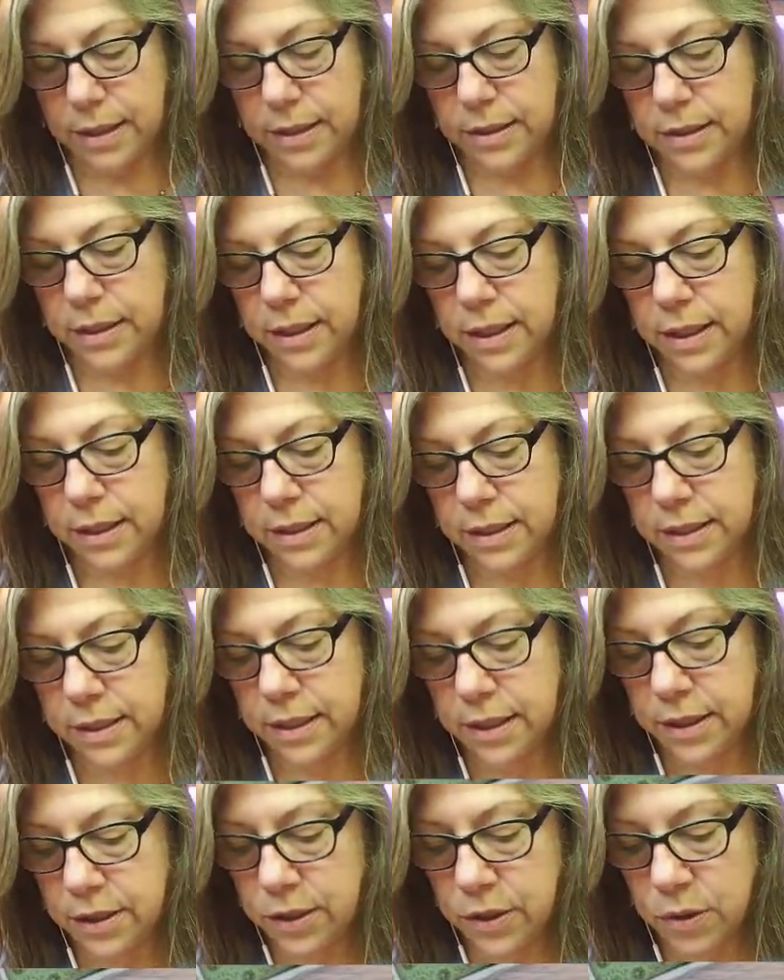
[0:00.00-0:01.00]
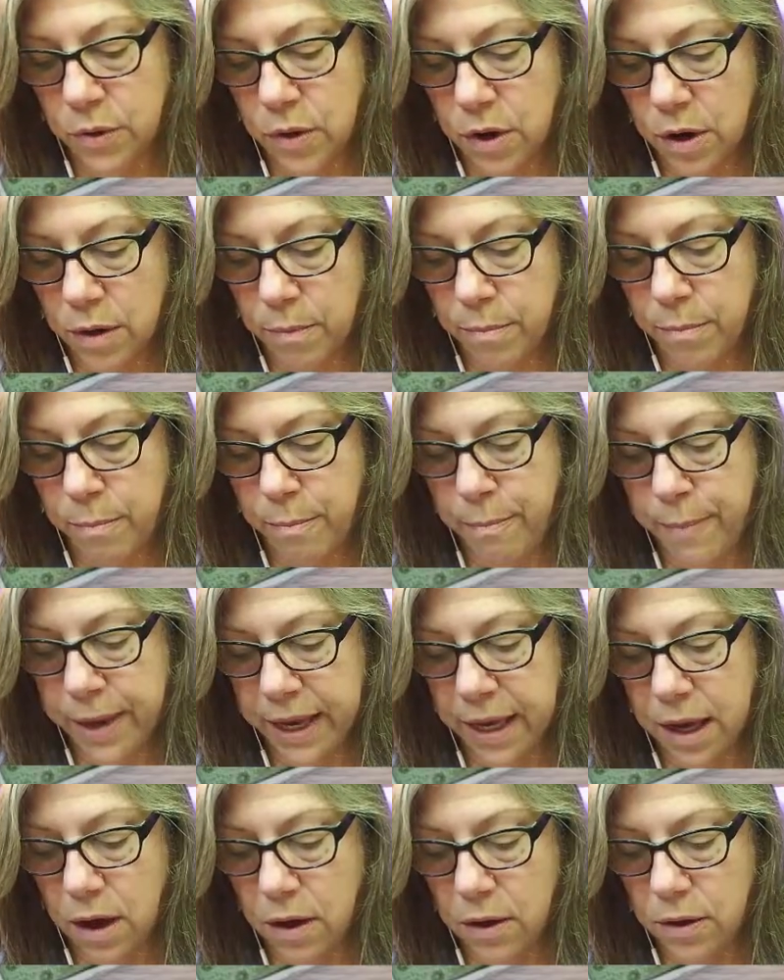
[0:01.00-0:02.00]
to continue our
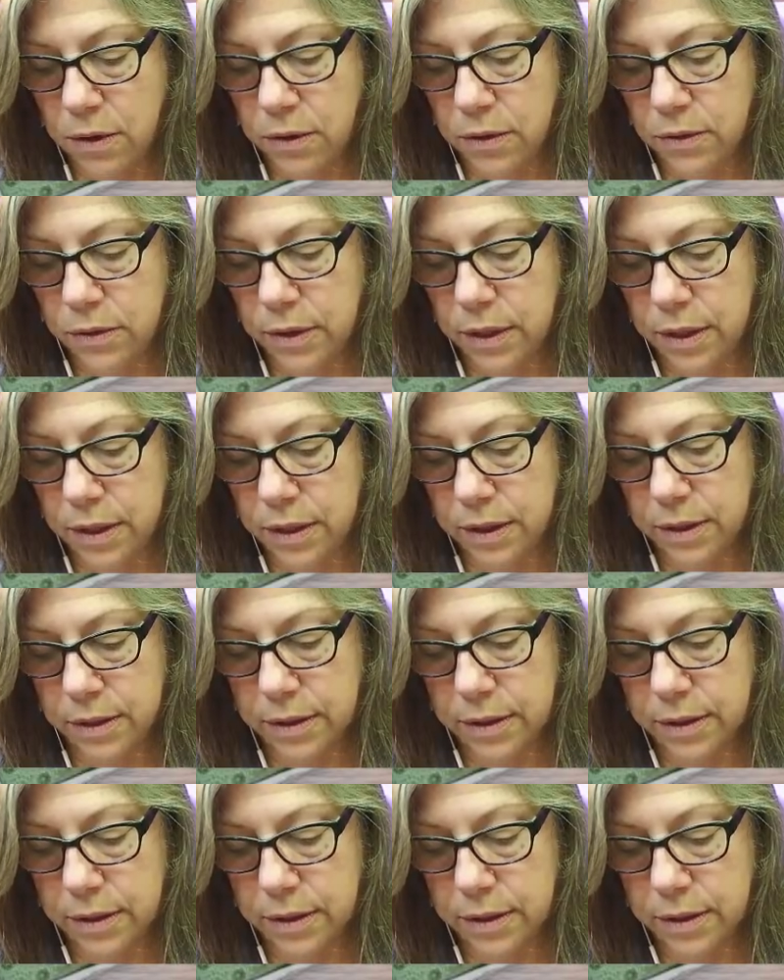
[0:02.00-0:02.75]
bacon.